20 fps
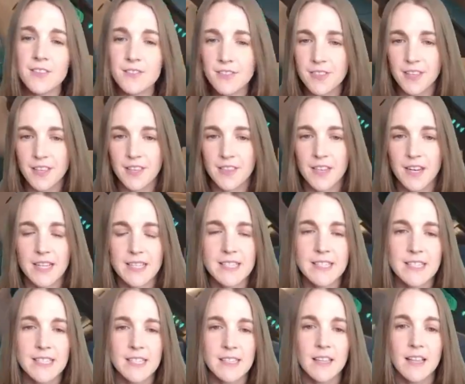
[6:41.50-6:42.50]
thing that I
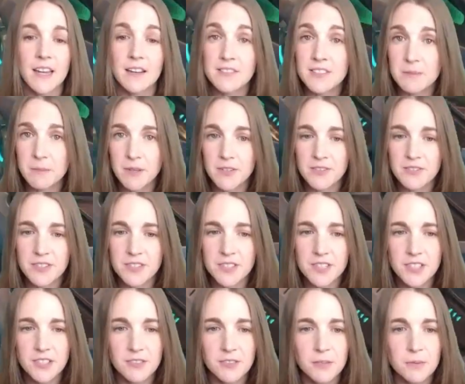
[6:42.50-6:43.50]
see a lot of Symmetras
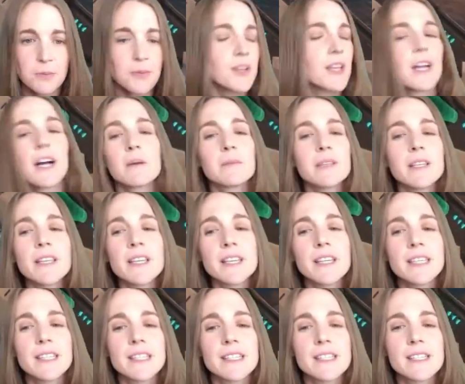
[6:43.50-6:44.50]
do pretty commonly
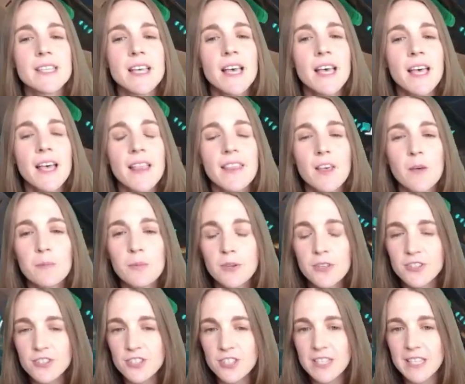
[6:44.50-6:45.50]
is they'll put
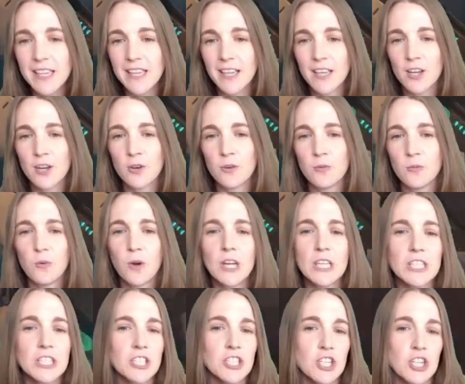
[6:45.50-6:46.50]
just like
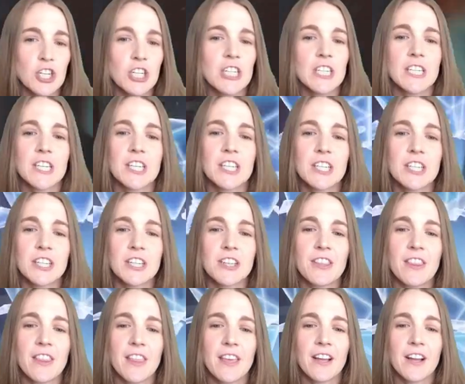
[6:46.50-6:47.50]
1 turret here
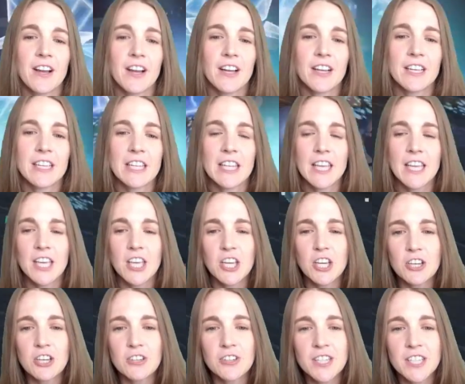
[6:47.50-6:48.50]
and there. Like,
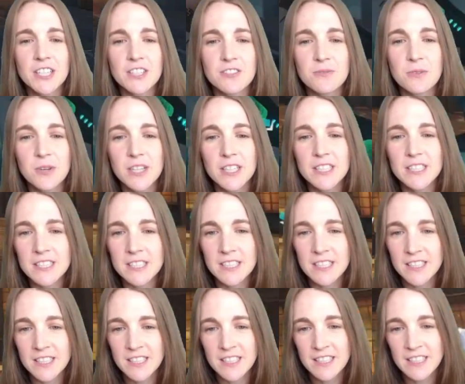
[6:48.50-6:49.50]
oh, here's one.
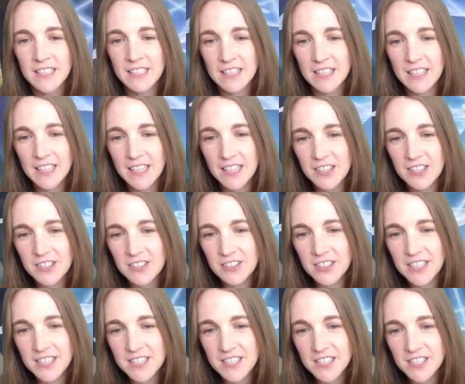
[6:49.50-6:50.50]
Like, oh,
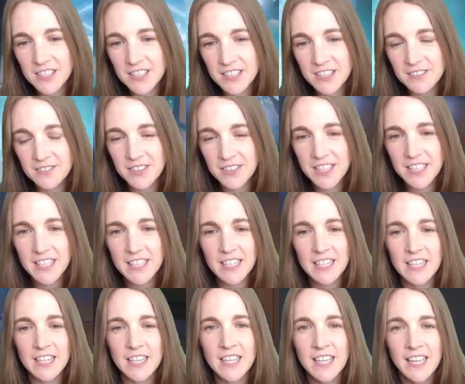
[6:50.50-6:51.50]
here's a turret over
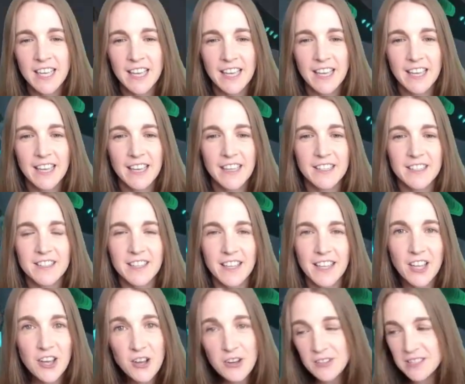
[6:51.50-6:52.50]
here. And like,
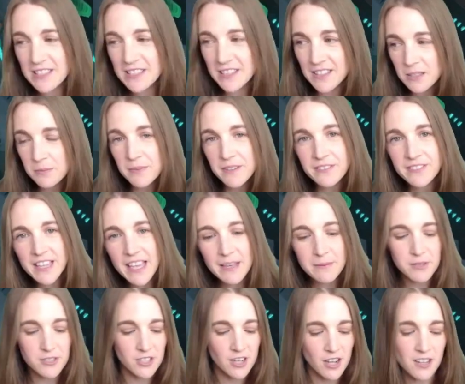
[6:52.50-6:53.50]
oh, it's a little bit of
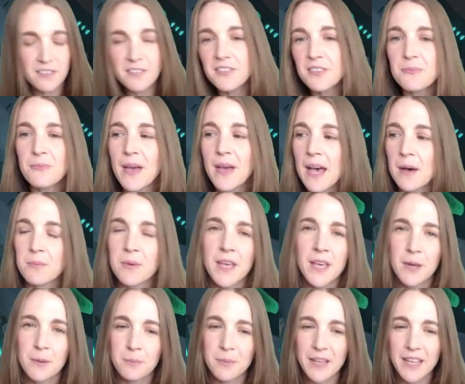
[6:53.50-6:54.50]
damage all over the map.
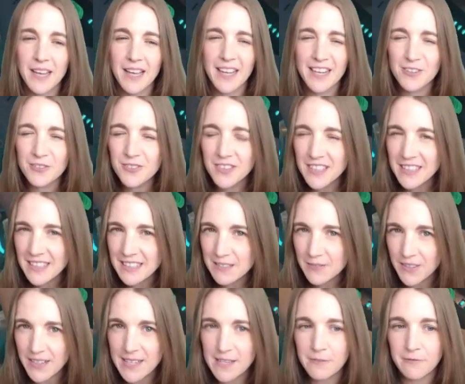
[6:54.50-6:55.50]
But I don't think that's
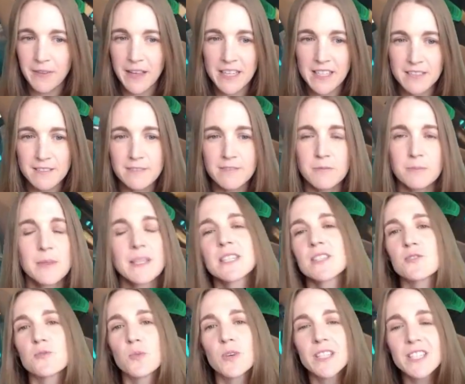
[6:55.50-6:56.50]
very effective
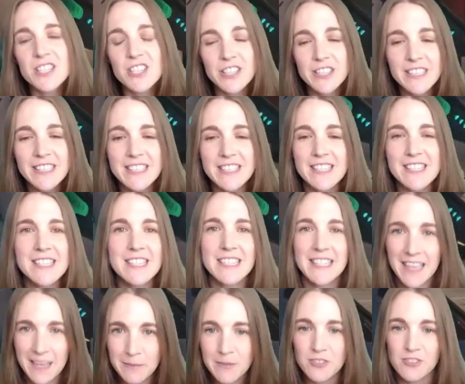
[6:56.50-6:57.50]
because 1 turret doesn't
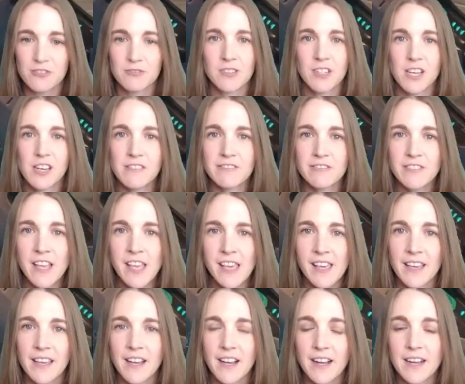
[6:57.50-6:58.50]
damage you enough.
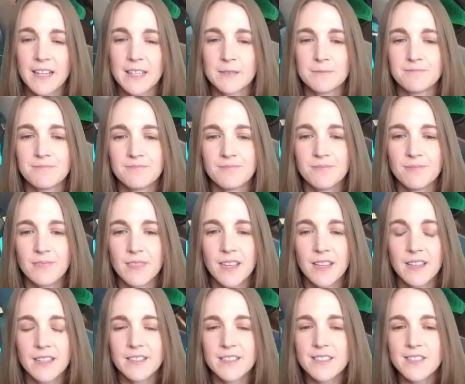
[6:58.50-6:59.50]

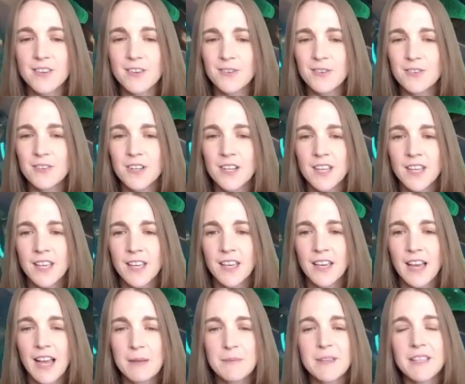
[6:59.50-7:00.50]
And so,
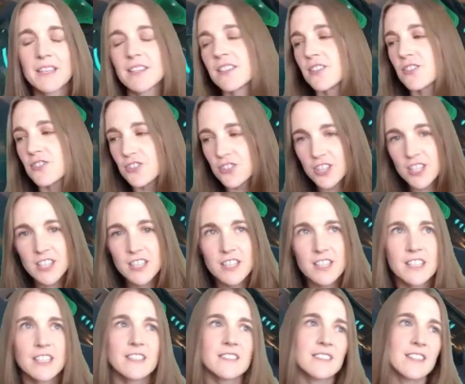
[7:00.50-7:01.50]
I mean, sure,
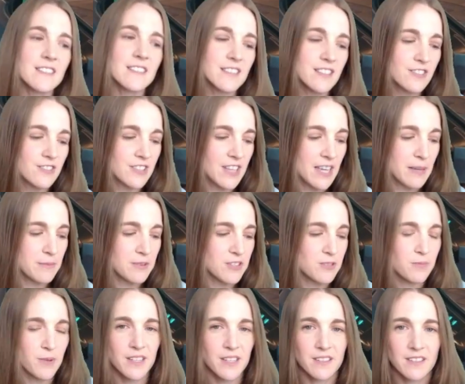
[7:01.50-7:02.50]
it's nice to do damage,
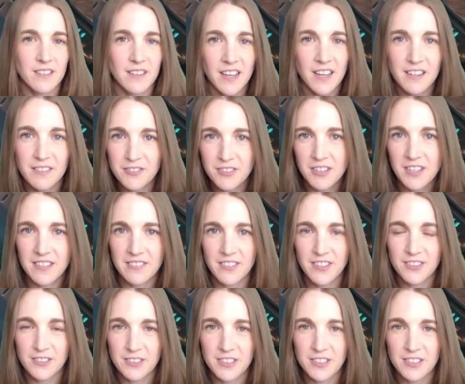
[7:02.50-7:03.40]
but kind of you're giving their